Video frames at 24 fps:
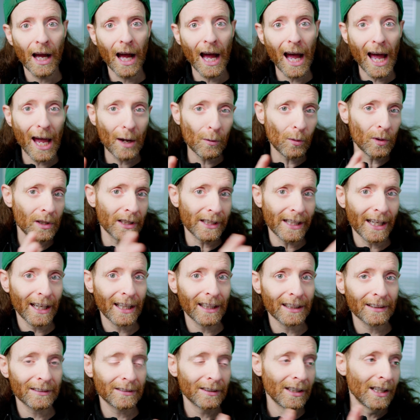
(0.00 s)
I will
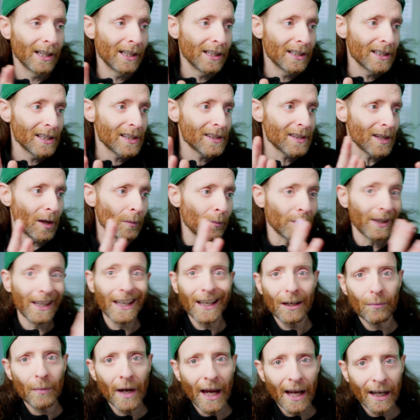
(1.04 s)
get some
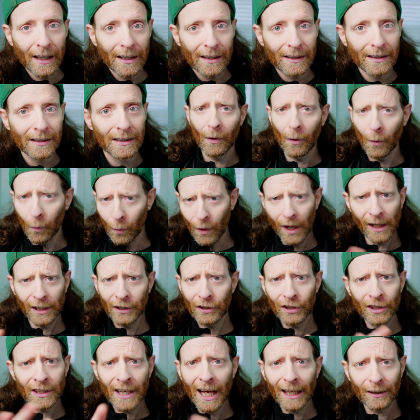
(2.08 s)
kickback while
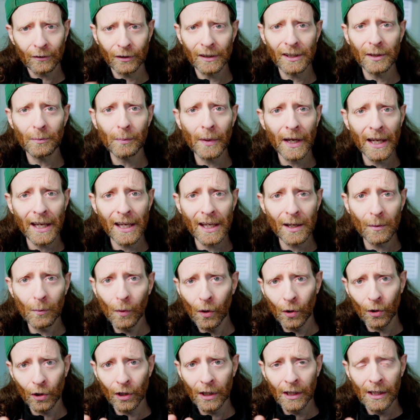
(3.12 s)
you're not really paying
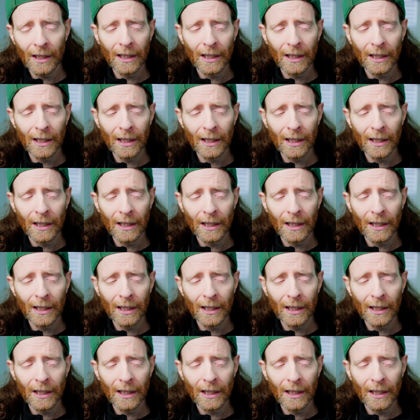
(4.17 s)
more.